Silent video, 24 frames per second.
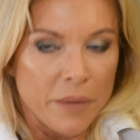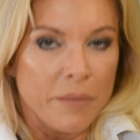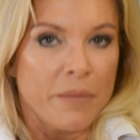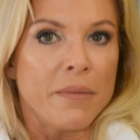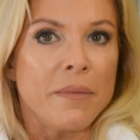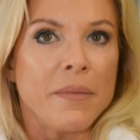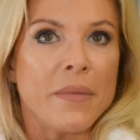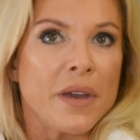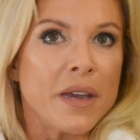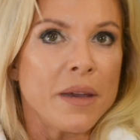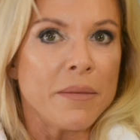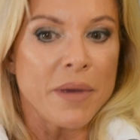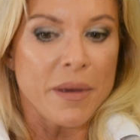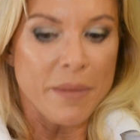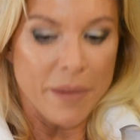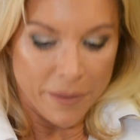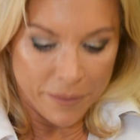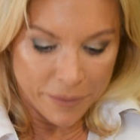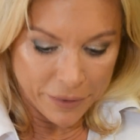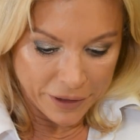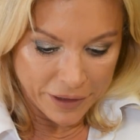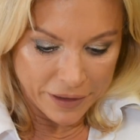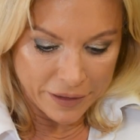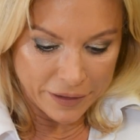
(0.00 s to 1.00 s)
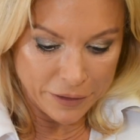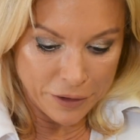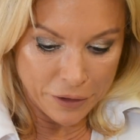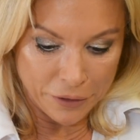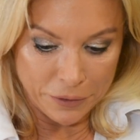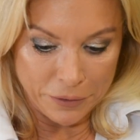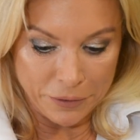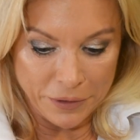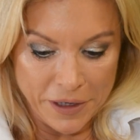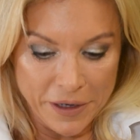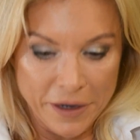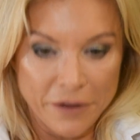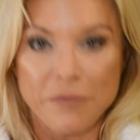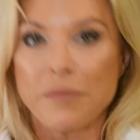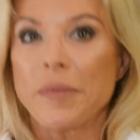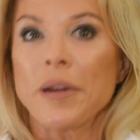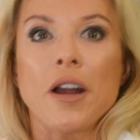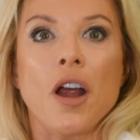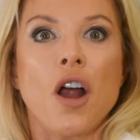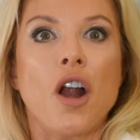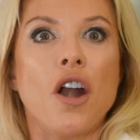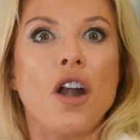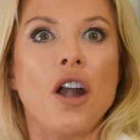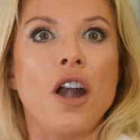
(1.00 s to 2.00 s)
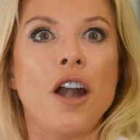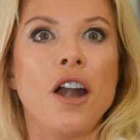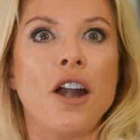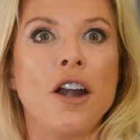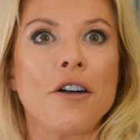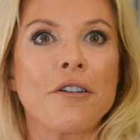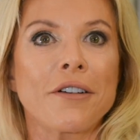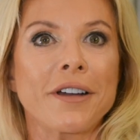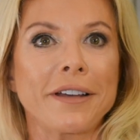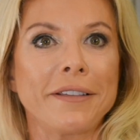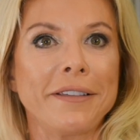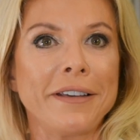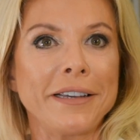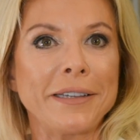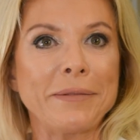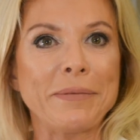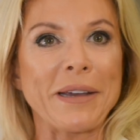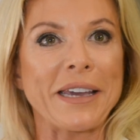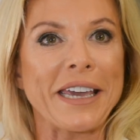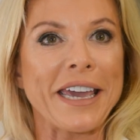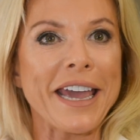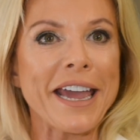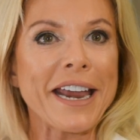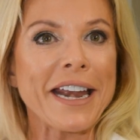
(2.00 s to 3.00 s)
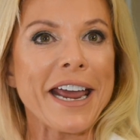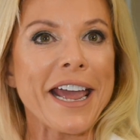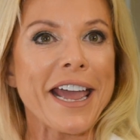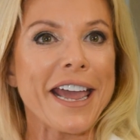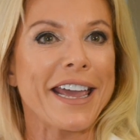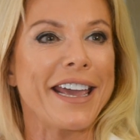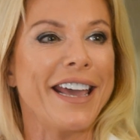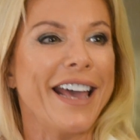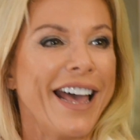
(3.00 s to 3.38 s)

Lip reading: maybe my body's not good enough, but look at this bikini.